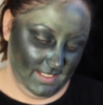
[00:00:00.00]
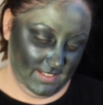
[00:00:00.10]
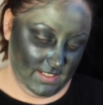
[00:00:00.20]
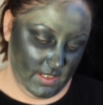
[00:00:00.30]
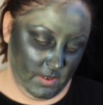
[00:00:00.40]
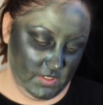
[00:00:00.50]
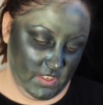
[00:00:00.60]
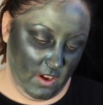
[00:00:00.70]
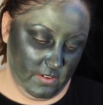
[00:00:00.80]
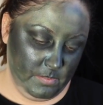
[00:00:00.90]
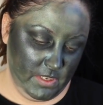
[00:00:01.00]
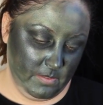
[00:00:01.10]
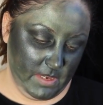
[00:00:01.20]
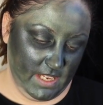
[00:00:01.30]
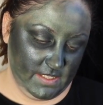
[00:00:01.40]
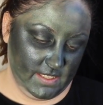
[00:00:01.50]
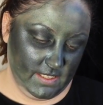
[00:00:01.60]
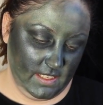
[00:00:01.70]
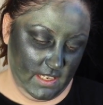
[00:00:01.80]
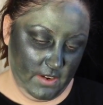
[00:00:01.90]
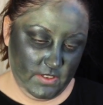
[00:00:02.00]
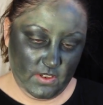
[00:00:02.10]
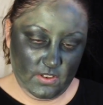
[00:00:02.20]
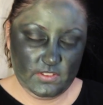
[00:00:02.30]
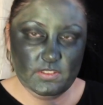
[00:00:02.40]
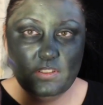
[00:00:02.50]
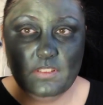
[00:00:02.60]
So start with Blue Bus, load it on,